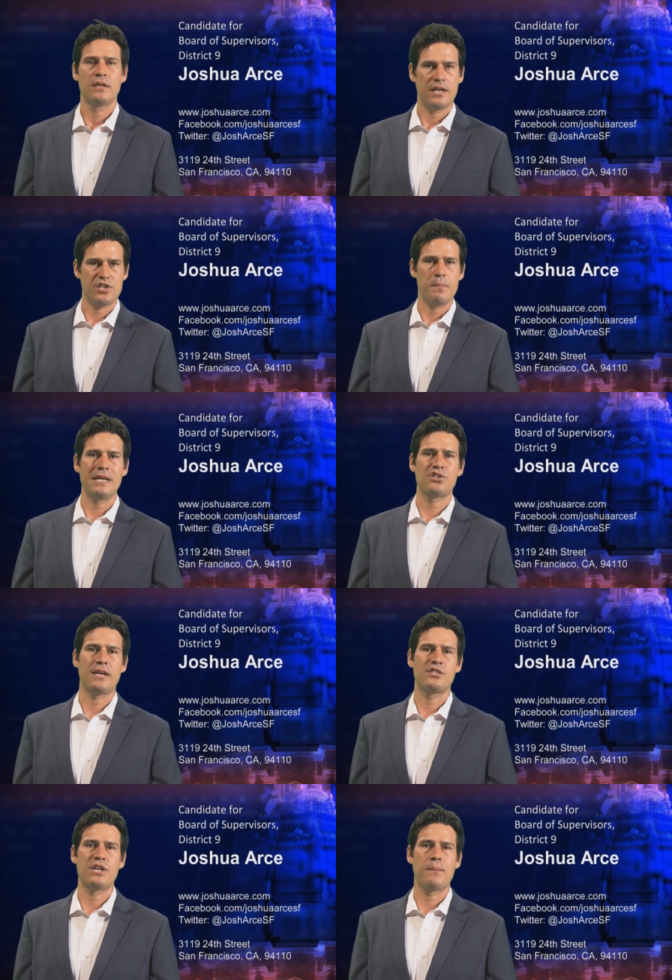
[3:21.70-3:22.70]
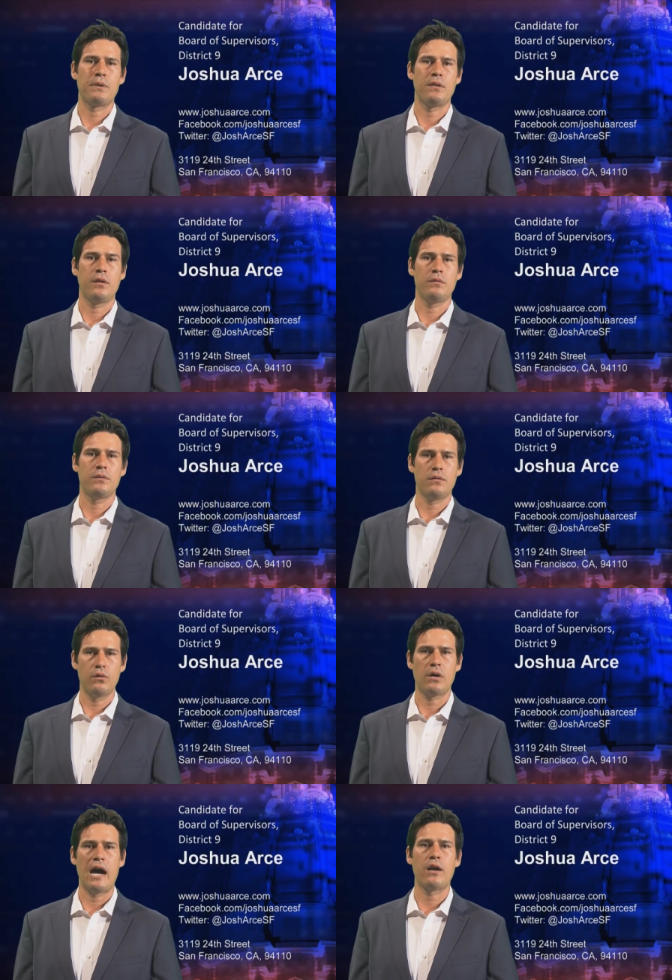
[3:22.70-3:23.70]
As I mentioned, I champion the, the,
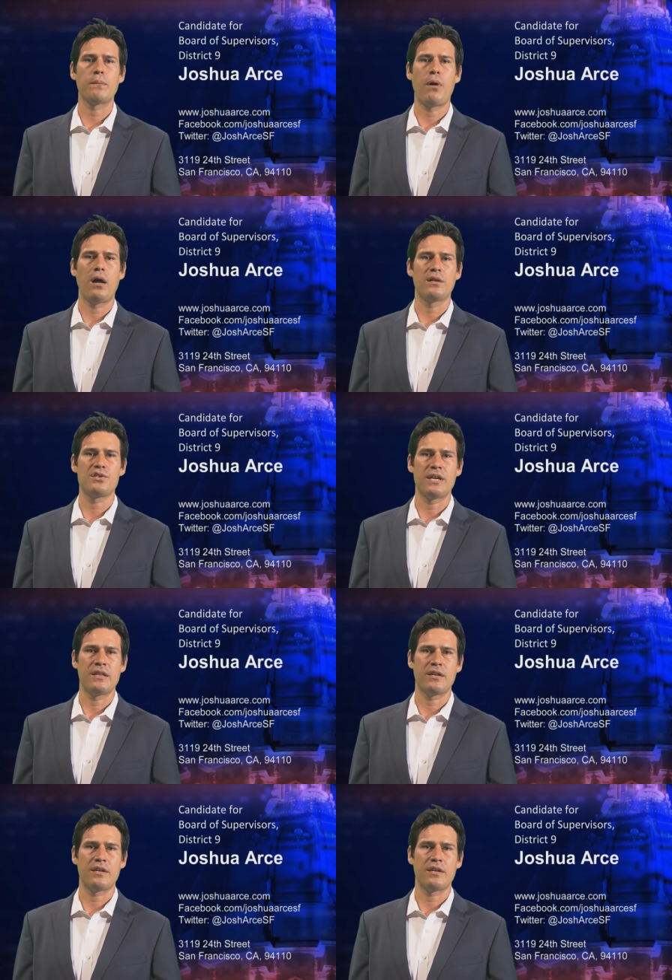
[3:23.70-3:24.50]
local hiring policy